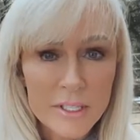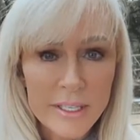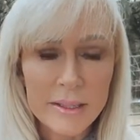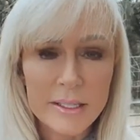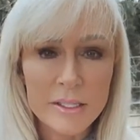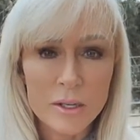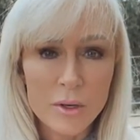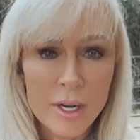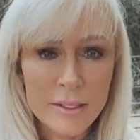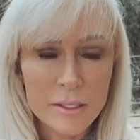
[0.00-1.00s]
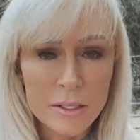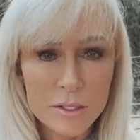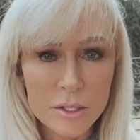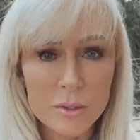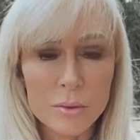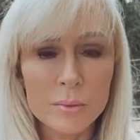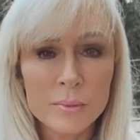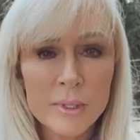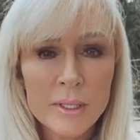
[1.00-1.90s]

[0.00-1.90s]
to get this across to